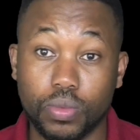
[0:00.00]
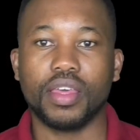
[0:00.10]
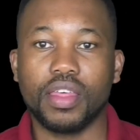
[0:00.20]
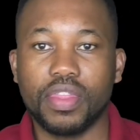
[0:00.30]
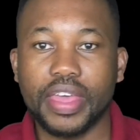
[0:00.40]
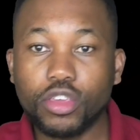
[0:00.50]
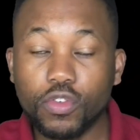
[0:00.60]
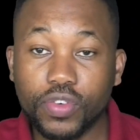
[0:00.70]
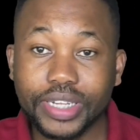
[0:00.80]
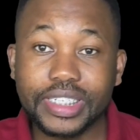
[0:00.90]
Thank you,
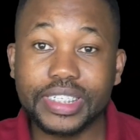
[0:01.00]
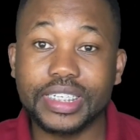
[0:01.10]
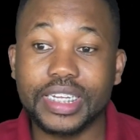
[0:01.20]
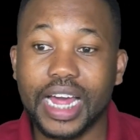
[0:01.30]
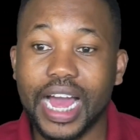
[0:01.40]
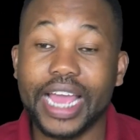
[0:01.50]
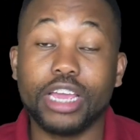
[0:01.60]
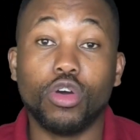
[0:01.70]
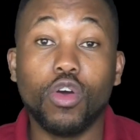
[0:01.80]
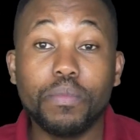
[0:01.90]
friends. I
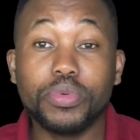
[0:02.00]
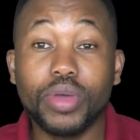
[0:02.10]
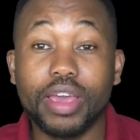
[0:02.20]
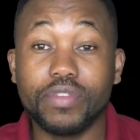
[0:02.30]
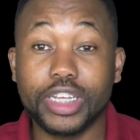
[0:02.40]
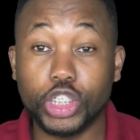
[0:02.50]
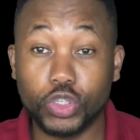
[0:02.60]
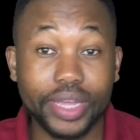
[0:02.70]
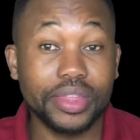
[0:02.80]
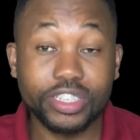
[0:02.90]
hope you have enjoyed
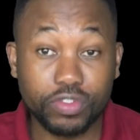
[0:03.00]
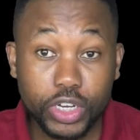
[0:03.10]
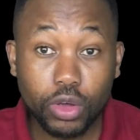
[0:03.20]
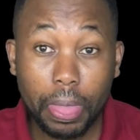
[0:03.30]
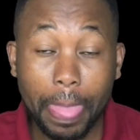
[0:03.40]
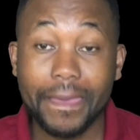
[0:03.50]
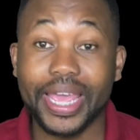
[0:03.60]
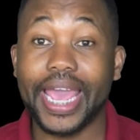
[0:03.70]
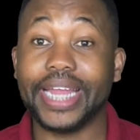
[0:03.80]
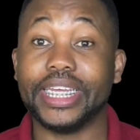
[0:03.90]
this video
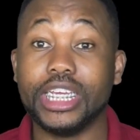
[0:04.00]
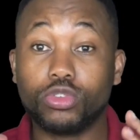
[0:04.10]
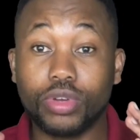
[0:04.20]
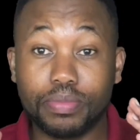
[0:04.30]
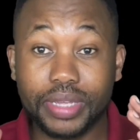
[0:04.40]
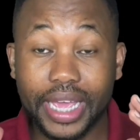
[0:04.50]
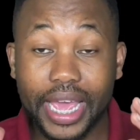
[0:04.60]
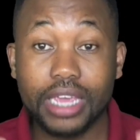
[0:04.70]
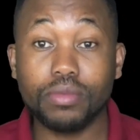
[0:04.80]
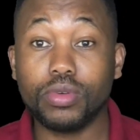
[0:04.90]
and it will be
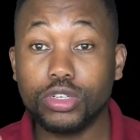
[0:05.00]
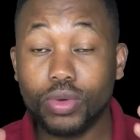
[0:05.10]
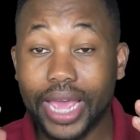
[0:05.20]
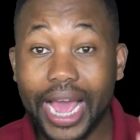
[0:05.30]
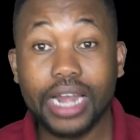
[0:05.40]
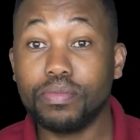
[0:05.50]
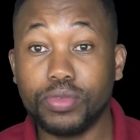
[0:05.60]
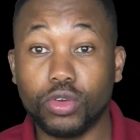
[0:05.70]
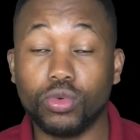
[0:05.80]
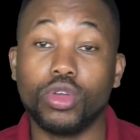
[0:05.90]
able to help you
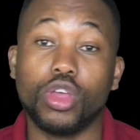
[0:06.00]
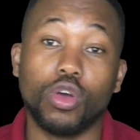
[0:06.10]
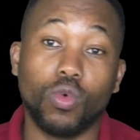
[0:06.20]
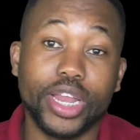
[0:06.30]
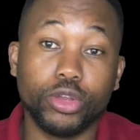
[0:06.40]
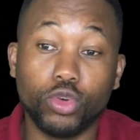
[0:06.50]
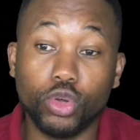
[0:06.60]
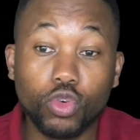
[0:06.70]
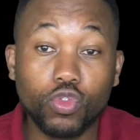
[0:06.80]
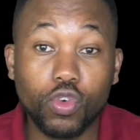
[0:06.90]
when you look
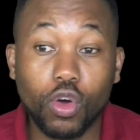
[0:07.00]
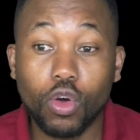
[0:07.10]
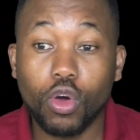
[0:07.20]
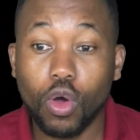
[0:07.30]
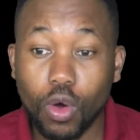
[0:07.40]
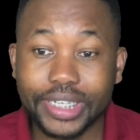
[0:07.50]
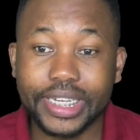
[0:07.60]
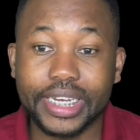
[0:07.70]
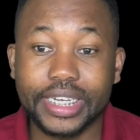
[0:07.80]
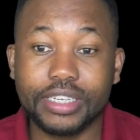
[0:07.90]
for
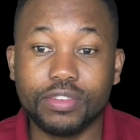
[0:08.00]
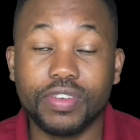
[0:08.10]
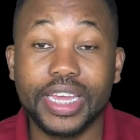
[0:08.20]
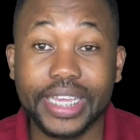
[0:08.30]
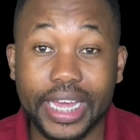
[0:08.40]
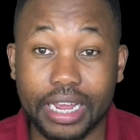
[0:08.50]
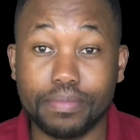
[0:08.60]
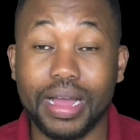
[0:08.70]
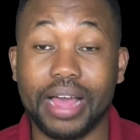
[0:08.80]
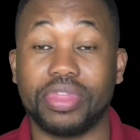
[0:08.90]
alternative career
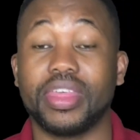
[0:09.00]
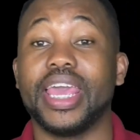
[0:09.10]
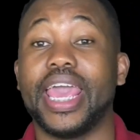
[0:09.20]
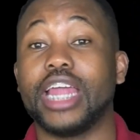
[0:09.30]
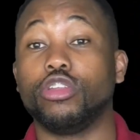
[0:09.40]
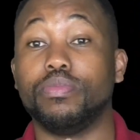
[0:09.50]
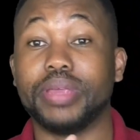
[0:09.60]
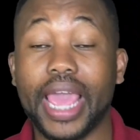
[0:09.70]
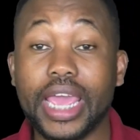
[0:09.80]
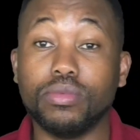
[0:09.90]
path and you'll be
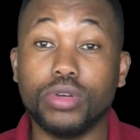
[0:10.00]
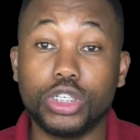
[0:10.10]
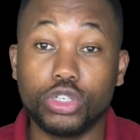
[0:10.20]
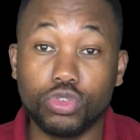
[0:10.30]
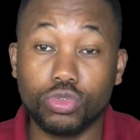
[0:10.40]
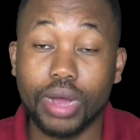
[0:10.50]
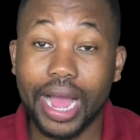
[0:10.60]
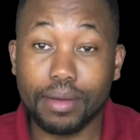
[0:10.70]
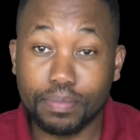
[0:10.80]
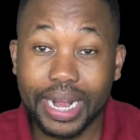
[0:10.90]
able to
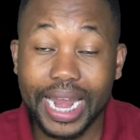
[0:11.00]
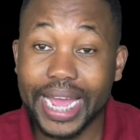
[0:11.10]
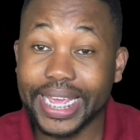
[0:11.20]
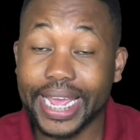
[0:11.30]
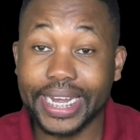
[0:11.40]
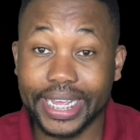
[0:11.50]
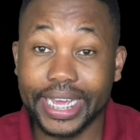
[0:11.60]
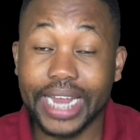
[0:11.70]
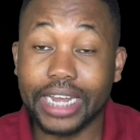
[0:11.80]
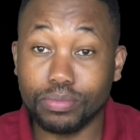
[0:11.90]
apply and get
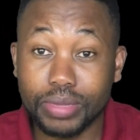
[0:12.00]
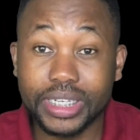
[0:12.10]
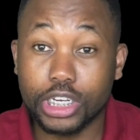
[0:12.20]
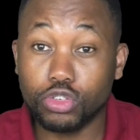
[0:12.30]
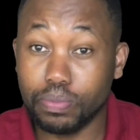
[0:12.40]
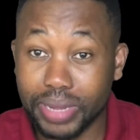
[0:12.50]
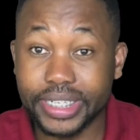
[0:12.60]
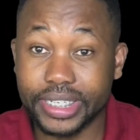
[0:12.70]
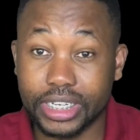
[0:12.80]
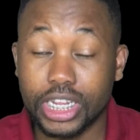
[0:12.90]
admitted to medicine.
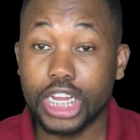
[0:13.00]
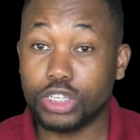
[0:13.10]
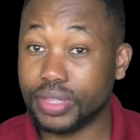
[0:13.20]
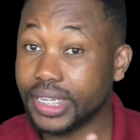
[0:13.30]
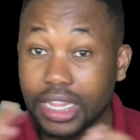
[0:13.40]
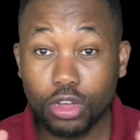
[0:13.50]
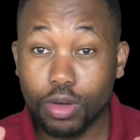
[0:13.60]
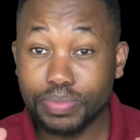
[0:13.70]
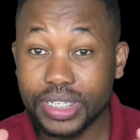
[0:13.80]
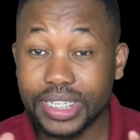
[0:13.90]
So these are the
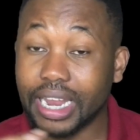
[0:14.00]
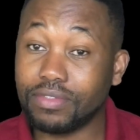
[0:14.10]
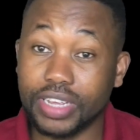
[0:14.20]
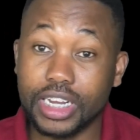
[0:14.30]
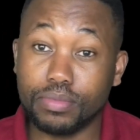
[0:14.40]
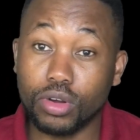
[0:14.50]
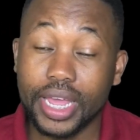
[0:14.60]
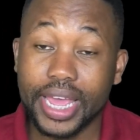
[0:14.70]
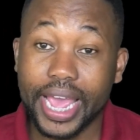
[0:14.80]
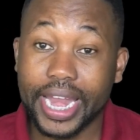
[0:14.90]
options that are available,
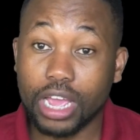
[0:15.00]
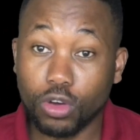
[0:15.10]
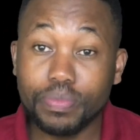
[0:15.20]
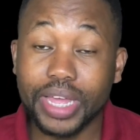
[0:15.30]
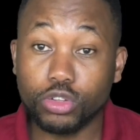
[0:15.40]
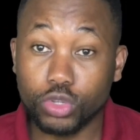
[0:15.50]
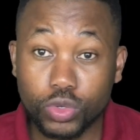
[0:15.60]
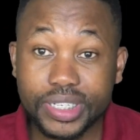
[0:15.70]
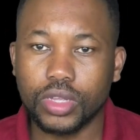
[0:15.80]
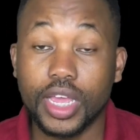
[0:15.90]
and I hope that you use
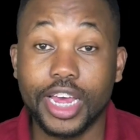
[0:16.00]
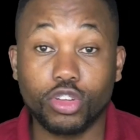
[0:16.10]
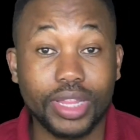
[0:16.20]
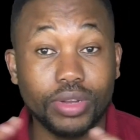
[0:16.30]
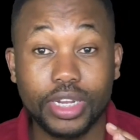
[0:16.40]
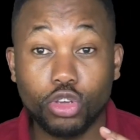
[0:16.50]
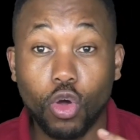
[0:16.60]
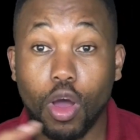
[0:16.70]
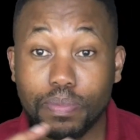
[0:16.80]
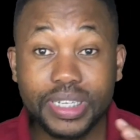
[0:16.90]
them so that your
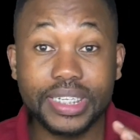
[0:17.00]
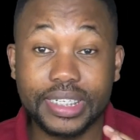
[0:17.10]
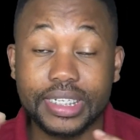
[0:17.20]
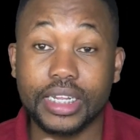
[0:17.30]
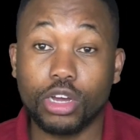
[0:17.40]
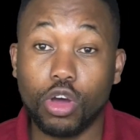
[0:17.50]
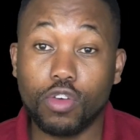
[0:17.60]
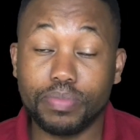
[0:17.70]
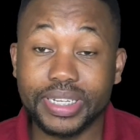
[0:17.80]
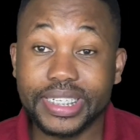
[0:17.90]
options of being
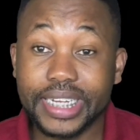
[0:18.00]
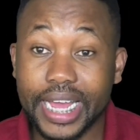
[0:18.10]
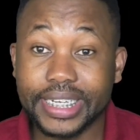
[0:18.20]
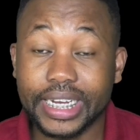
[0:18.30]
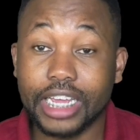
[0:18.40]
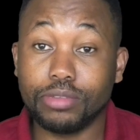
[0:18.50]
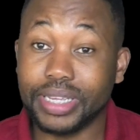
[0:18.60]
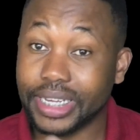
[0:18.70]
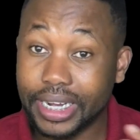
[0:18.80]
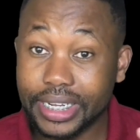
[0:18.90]
selected can be
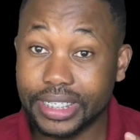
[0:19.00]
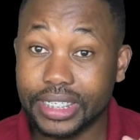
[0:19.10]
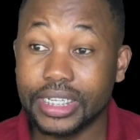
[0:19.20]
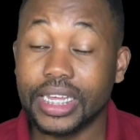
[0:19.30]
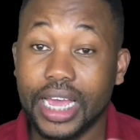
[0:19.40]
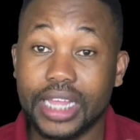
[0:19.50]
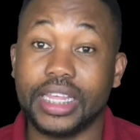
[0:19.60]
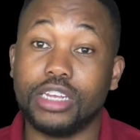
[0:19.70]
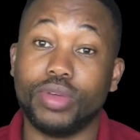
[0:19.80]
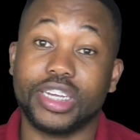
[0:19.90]
increased, and then you
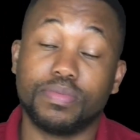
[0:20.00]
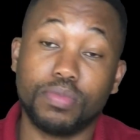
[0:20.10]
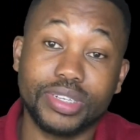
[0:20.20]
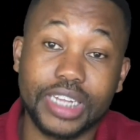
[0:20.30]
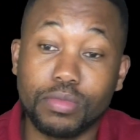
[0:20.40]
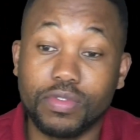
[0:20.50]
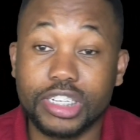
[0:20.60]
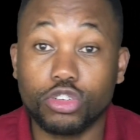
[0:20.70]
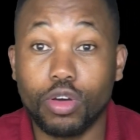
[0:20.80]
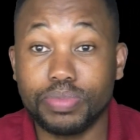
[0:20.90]
explore some of these
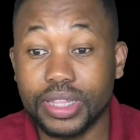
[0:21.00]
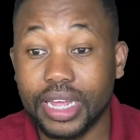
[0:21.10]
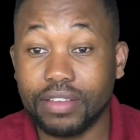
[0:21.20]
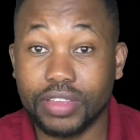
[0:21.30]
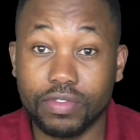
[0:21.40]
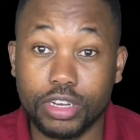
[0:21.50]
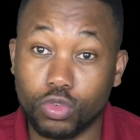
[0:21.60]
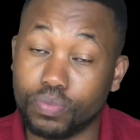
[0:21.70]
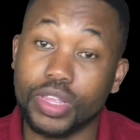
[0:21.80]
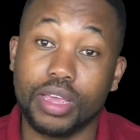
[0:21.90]
options that I've given you.
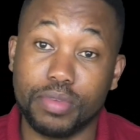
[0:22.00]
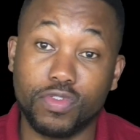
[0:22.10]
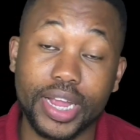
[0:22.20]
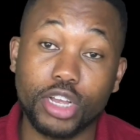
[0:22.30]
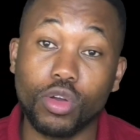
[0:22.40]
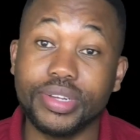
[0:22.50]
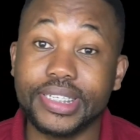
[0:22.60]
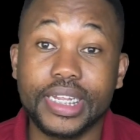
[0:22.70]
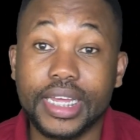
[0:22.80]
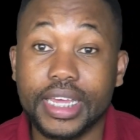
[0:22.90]
Before I close,
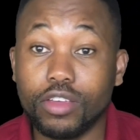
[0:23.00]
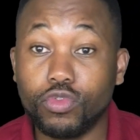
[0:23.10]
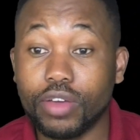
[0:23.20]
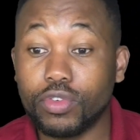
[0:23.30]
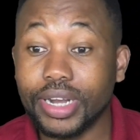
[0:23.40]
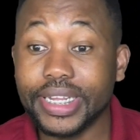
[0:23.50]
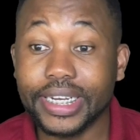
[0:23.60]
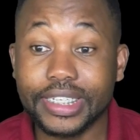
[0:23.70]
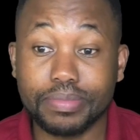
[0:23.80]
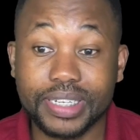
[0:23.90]
if you have not yet
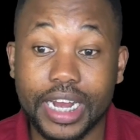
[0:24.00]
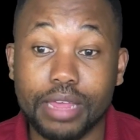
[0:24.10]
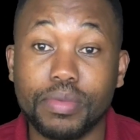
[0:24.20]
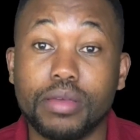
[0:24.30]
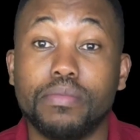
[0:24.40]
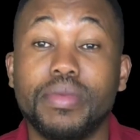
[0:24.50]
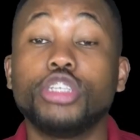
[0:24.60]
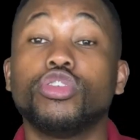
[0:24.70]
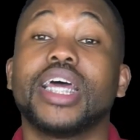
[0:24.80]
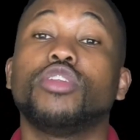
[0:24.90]
subscribed, make sure
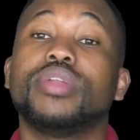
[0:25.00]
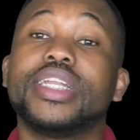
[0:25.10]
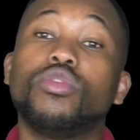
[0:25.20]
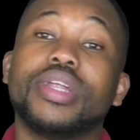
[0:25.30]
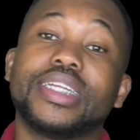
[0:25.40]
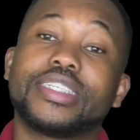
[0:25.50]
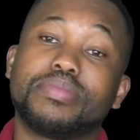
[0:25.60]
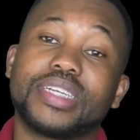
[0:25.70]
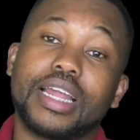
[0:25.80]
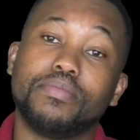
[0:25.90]
that you click on the
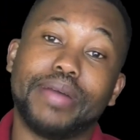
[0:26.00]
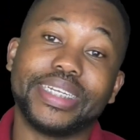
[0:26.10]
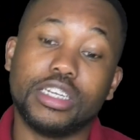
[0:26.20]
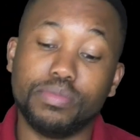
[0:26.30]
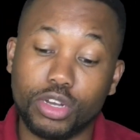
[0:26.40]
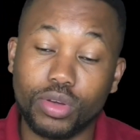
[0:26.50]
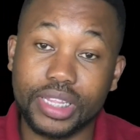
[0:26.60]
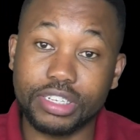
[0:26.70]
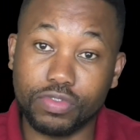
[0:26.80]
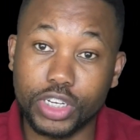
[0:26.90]
subscribe button below this
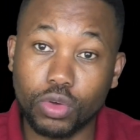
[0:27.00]
video.